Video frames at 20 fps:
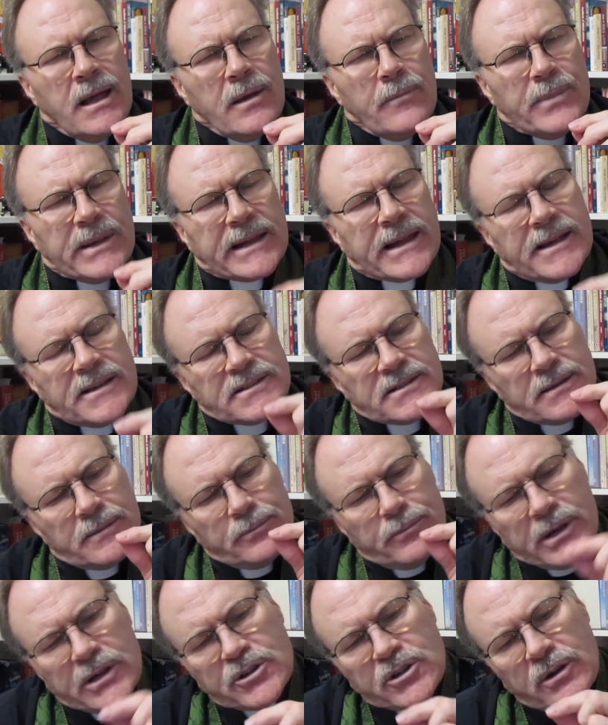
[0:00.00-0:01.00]
Because
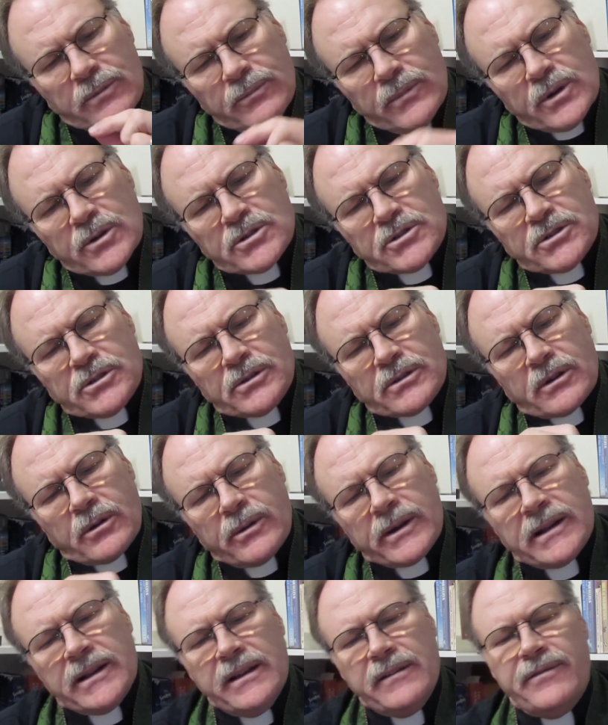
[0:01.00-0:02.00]
Bishop Mercer
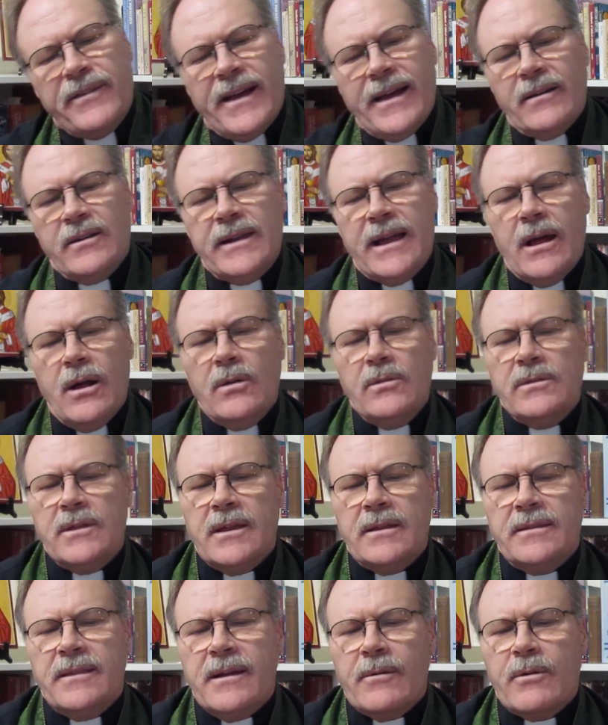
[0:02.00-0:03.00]
quickly found out
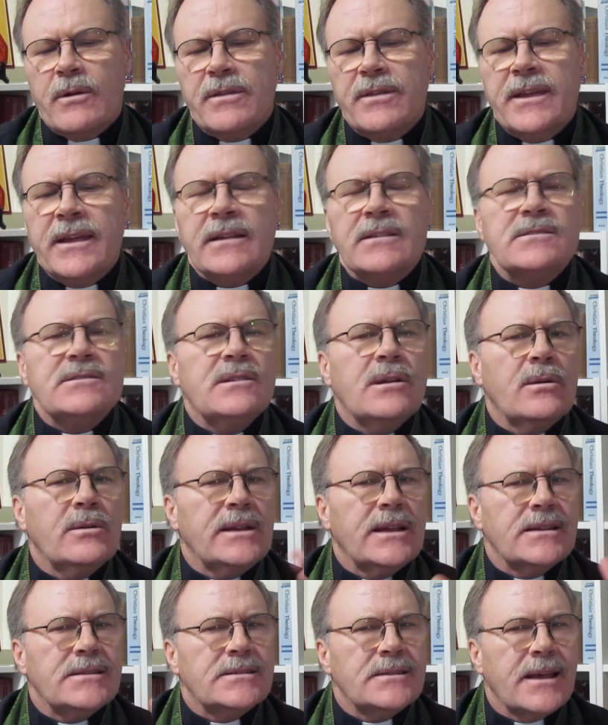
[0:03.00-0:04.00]
that there were things known
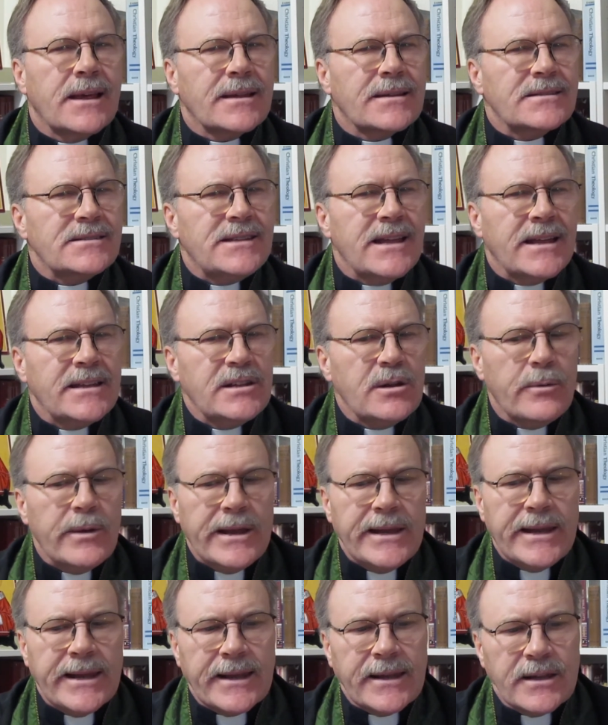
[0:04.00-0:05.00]
as
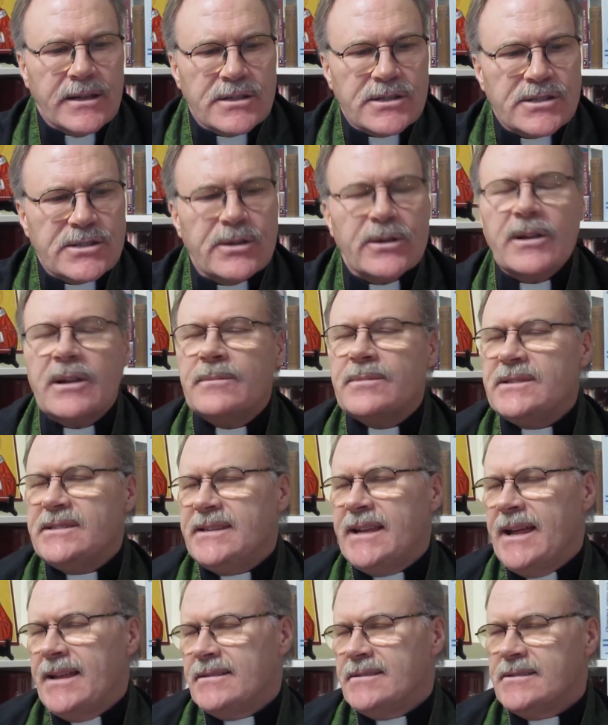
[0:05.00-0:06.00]
extenuating
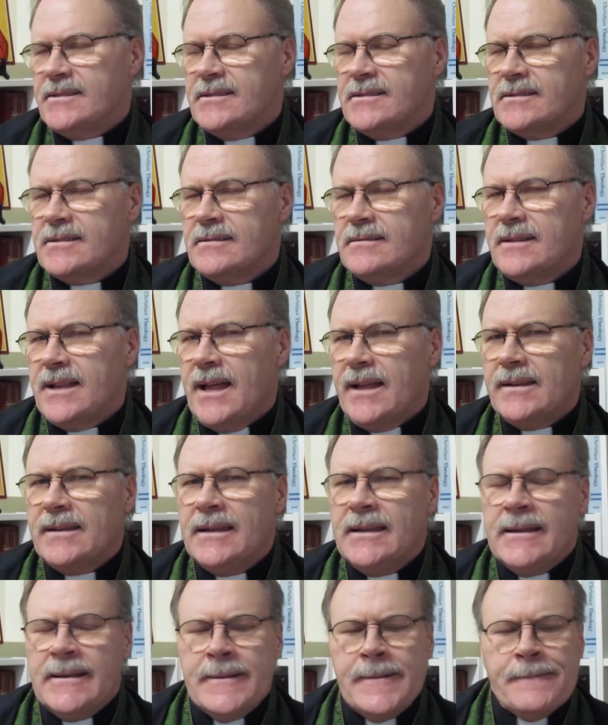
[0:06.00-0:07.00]
circumstances, that
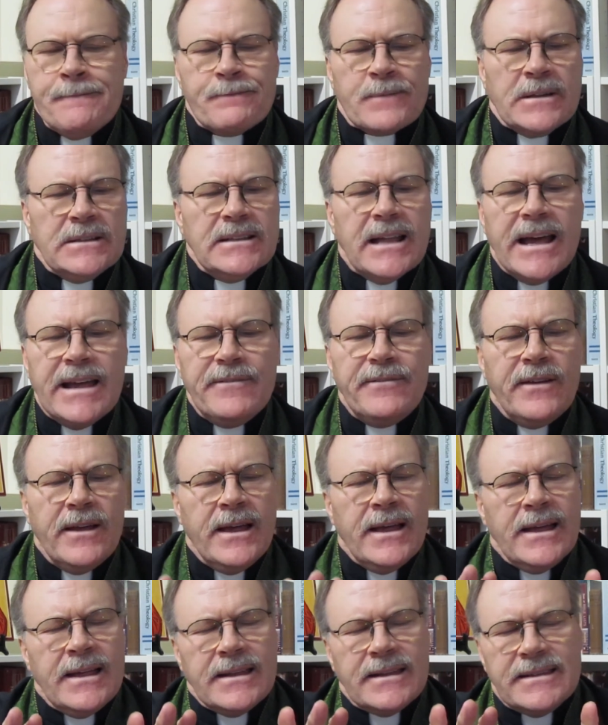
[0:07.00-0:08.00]

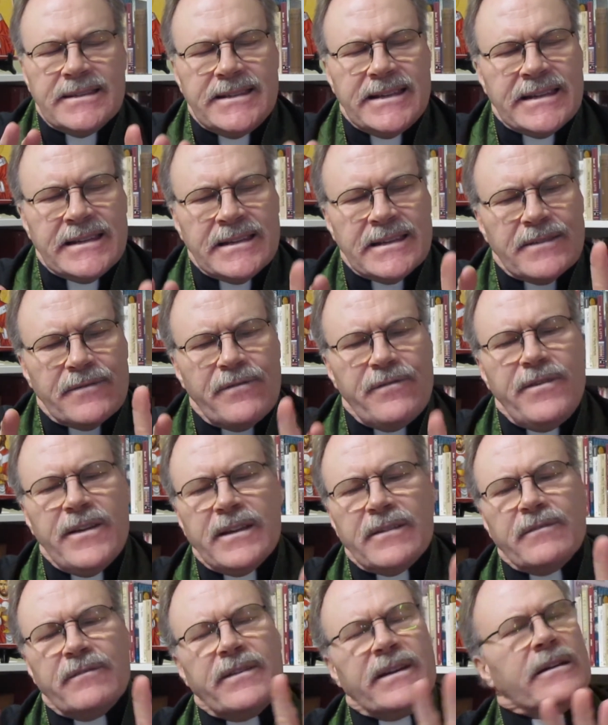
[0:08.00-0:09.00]
life didn't
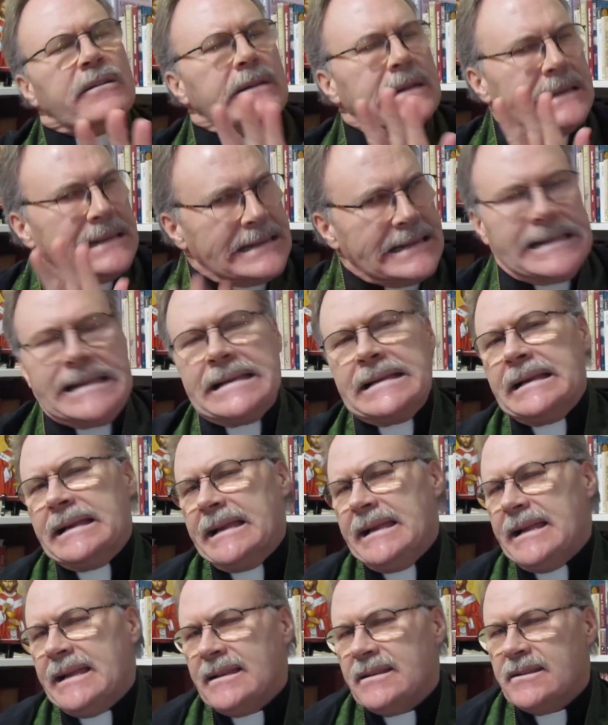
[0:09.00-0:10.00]
fit very
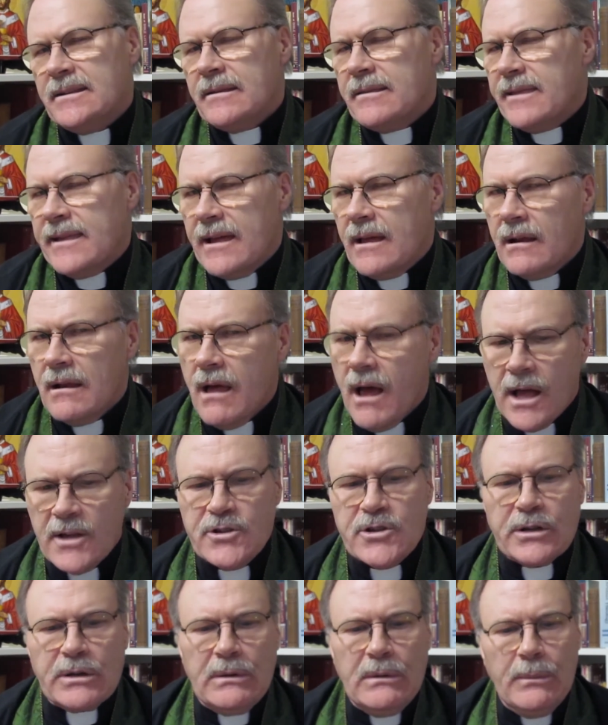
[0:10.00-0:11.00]
neatly into
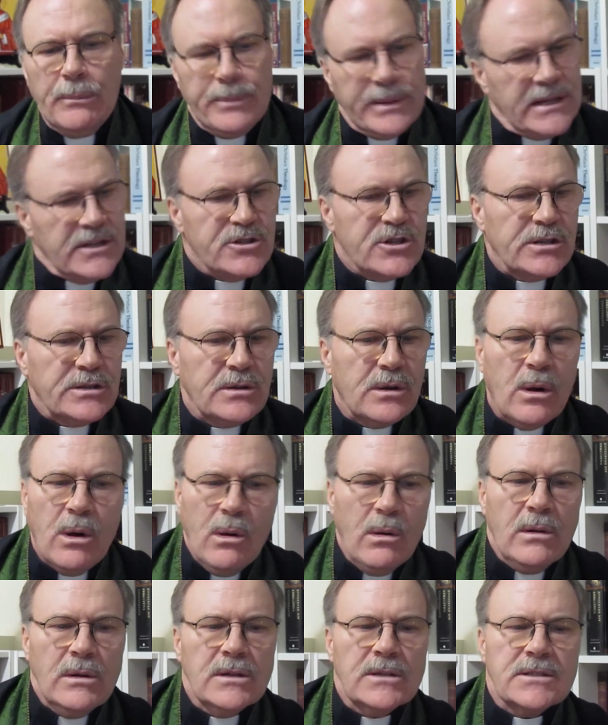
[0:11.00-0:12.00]
theological
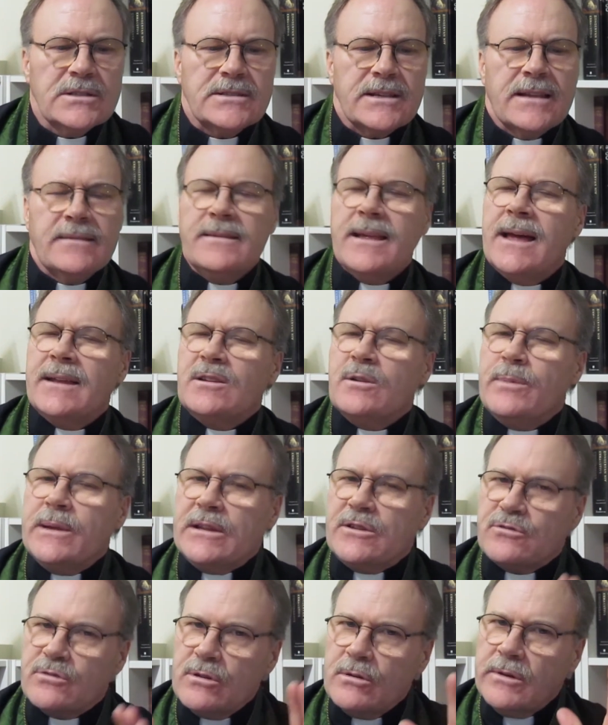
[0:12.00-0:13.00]
pigeonholes, and that to be
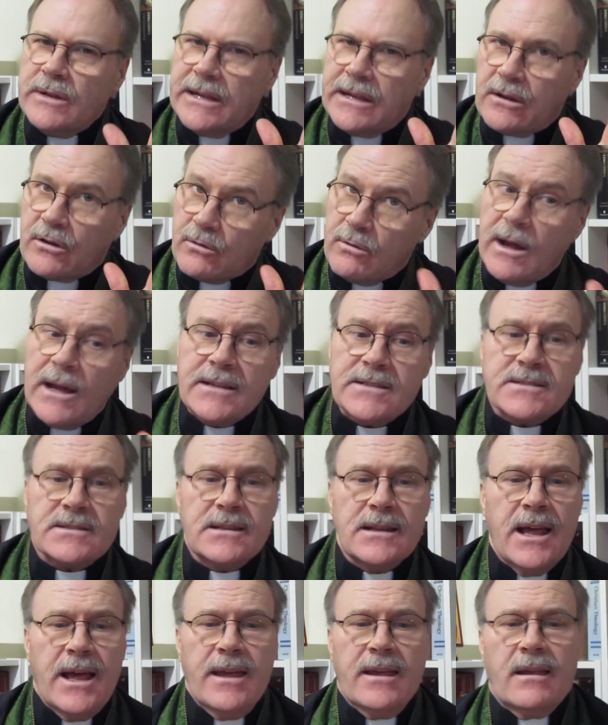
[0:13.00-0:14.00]
truly
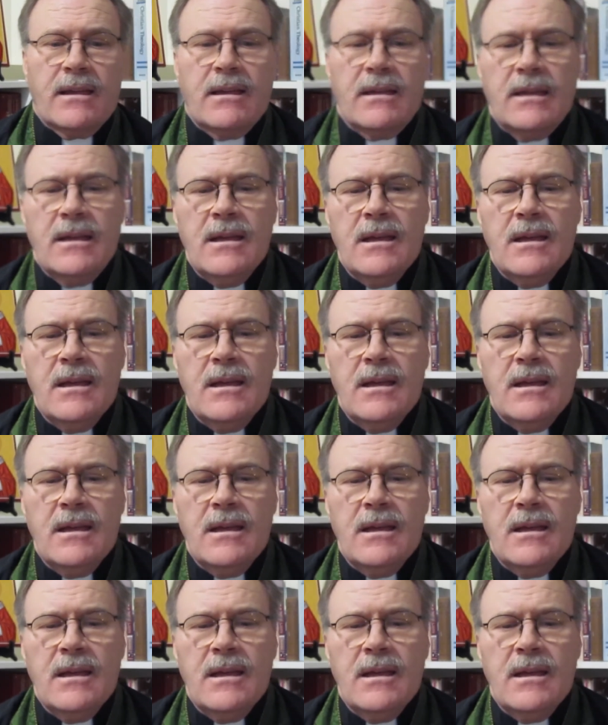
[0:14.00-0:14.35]
Christ-like,